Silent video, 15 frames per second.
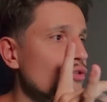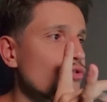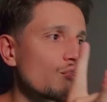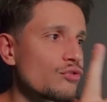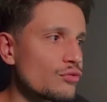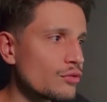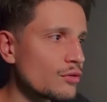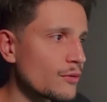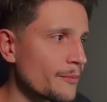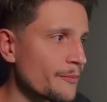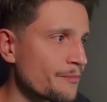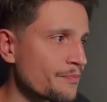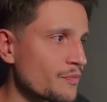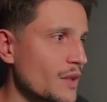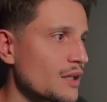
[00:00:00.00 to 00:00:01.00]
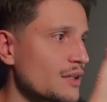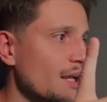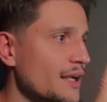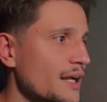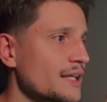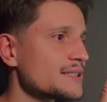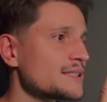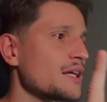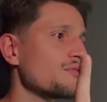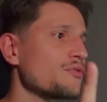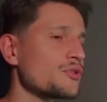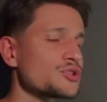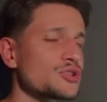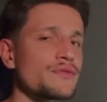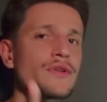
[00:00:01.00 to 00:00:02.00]
to, like I said,
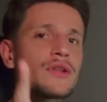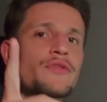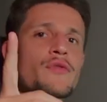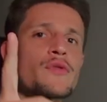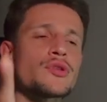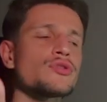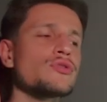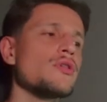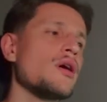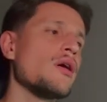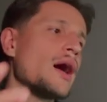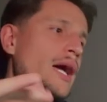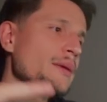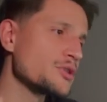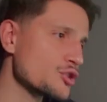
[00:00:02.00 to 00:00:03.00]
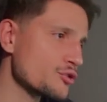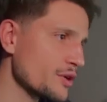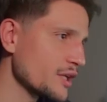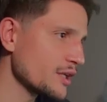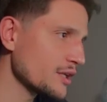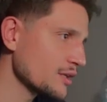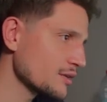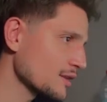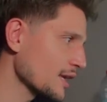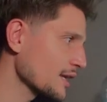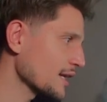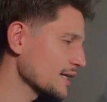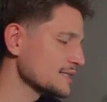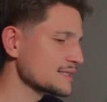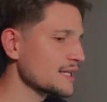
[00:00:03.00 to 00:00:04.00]
first of all, if you want to know how I'm trading it,
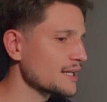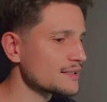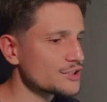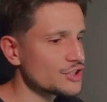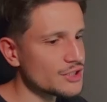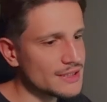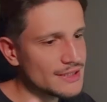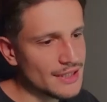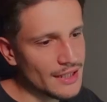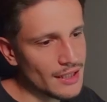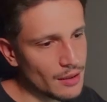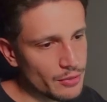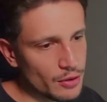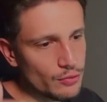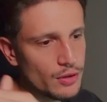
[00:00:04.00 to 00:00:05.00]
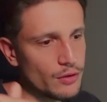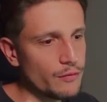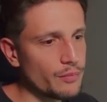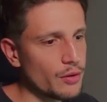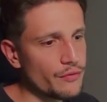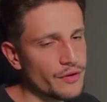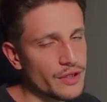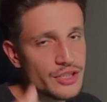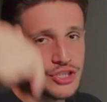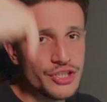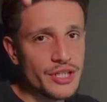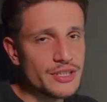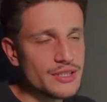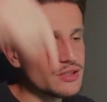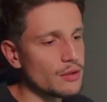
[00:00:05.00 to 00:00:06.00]
like I said, just sign up on one of both
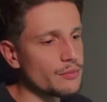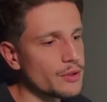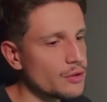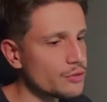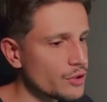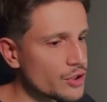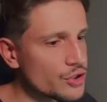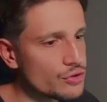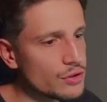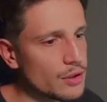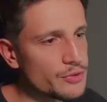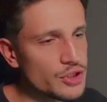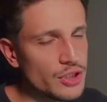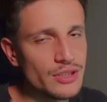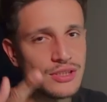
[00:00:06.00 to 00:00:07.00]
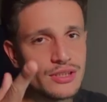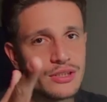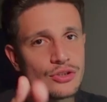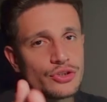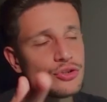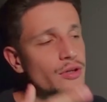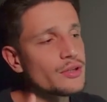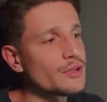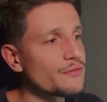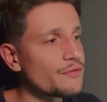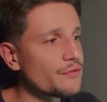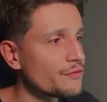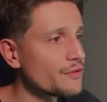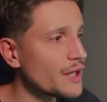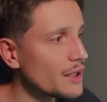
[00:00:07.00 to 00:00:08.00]
exchanges down below in the description and join the
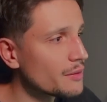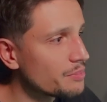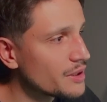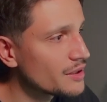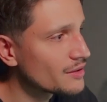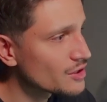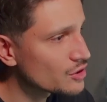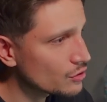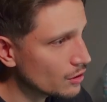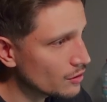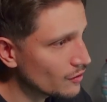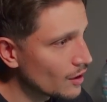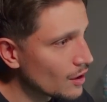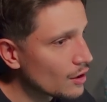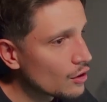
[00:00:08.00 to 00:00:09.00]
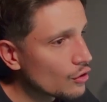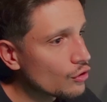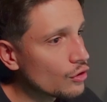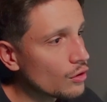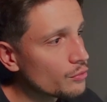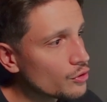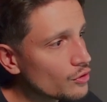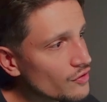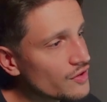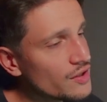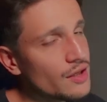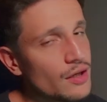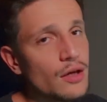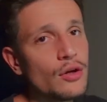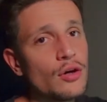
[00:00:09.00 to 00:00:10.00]
VIP Discord
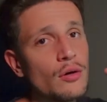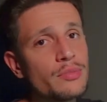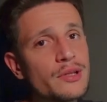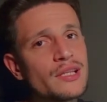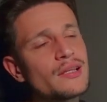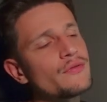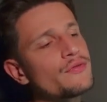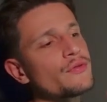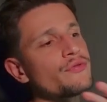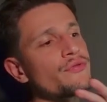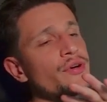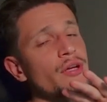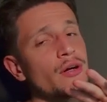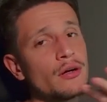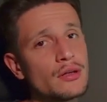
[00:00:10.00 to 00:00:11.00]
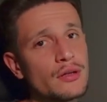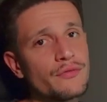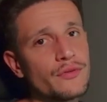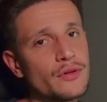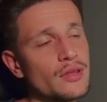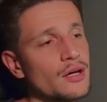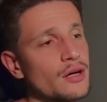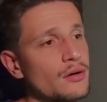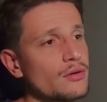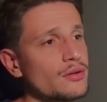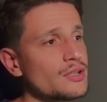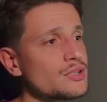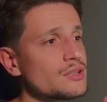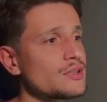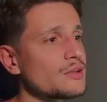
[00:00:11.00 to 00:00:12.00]
community completely for free, only for now.
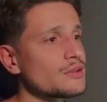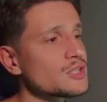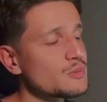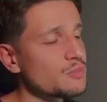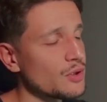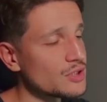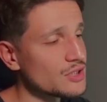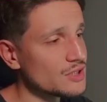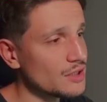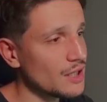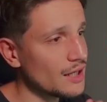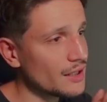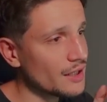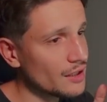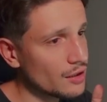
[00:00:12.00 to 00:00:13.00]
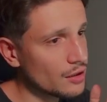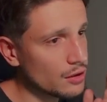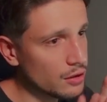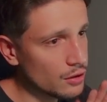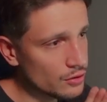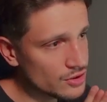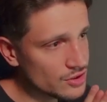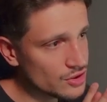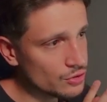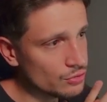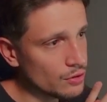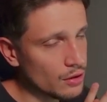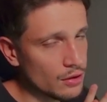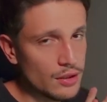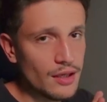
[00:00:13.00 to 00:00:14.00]
The spots are getting closed sooner or